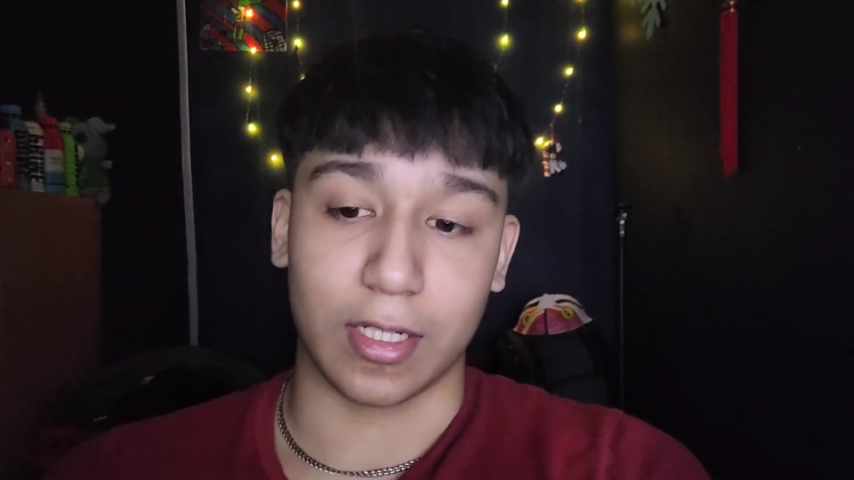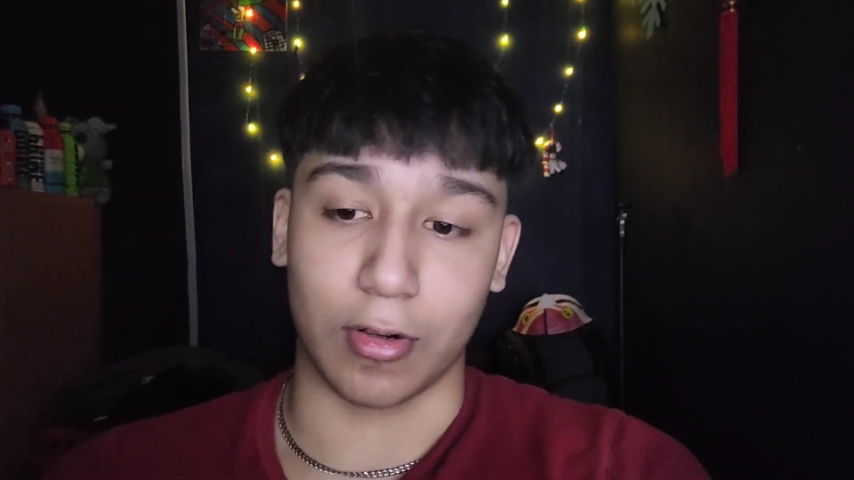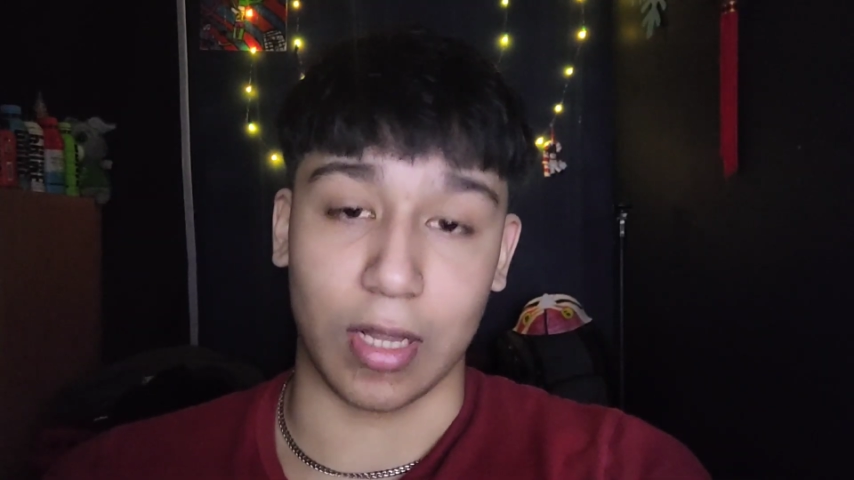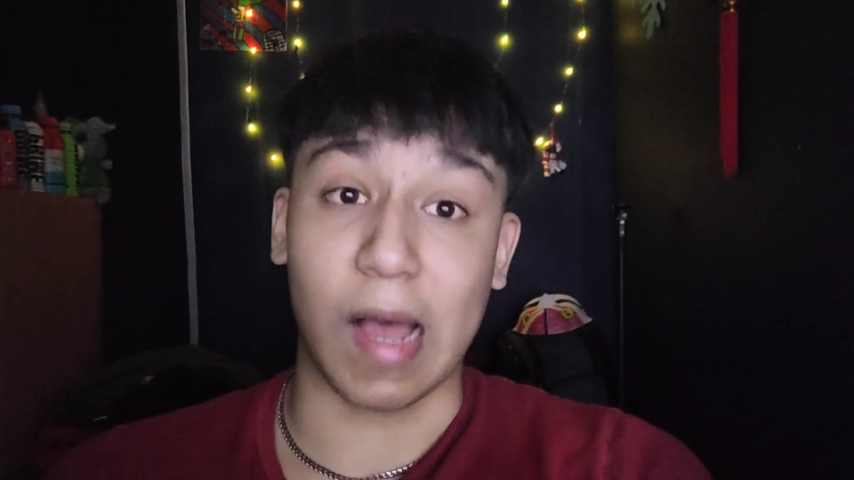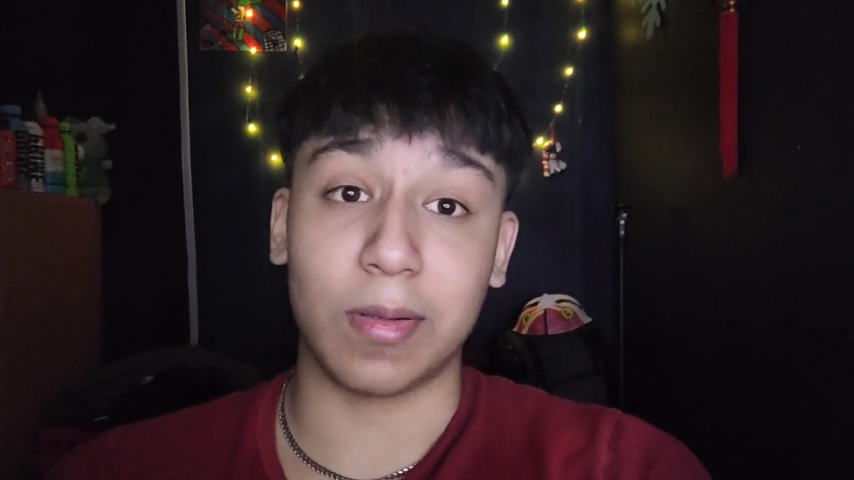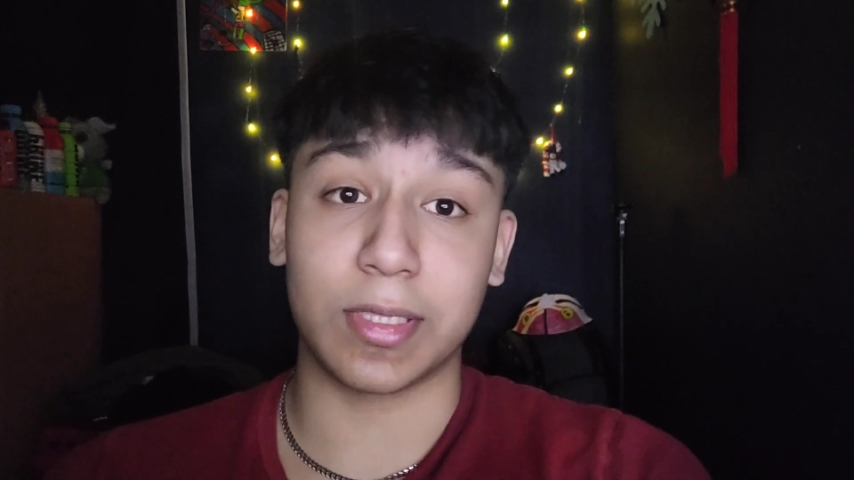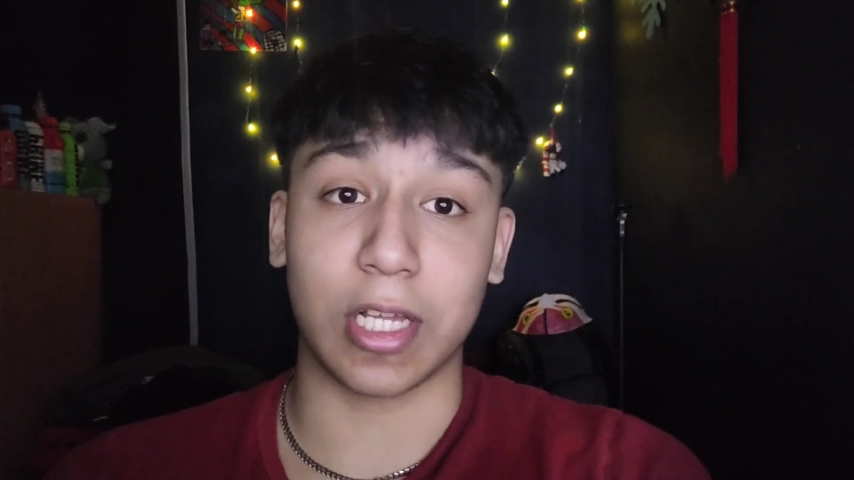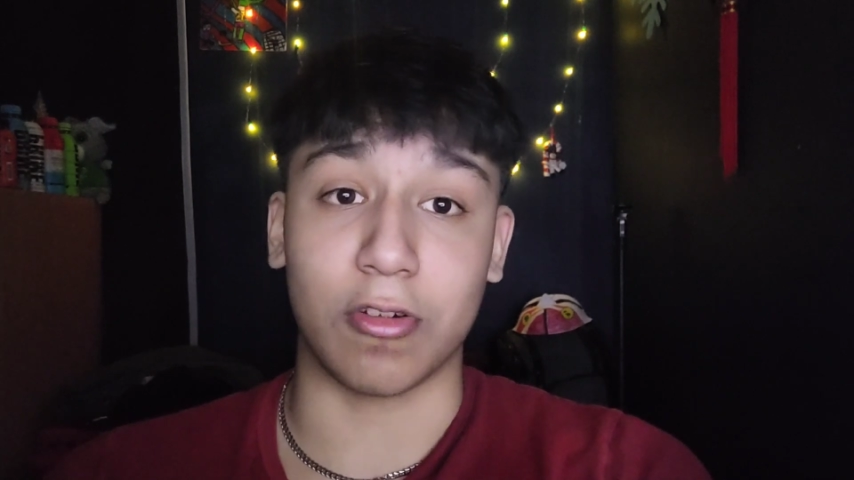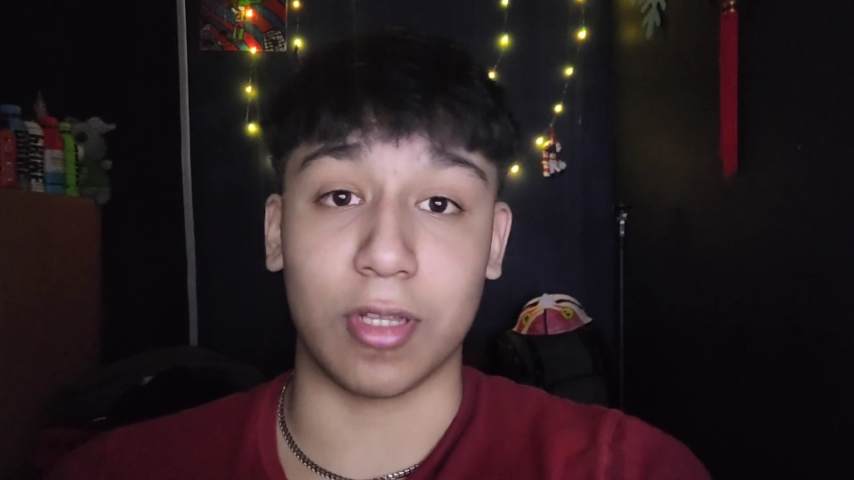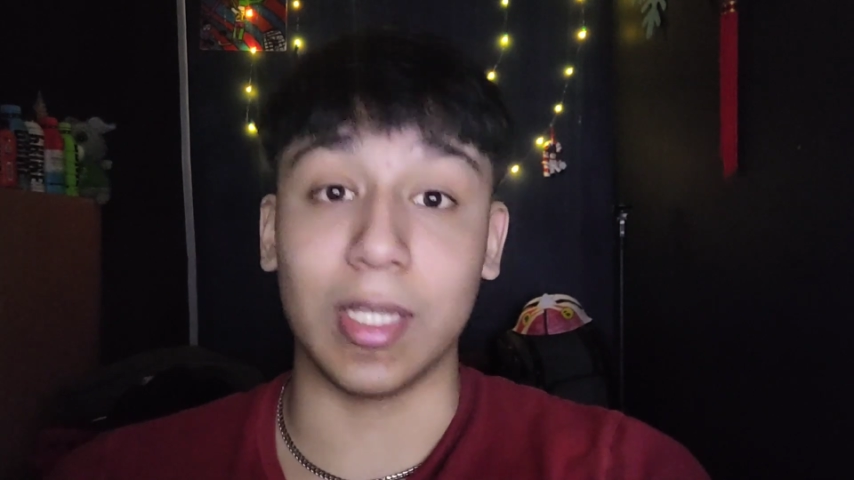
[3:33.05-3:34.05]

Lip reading: your lifestyle.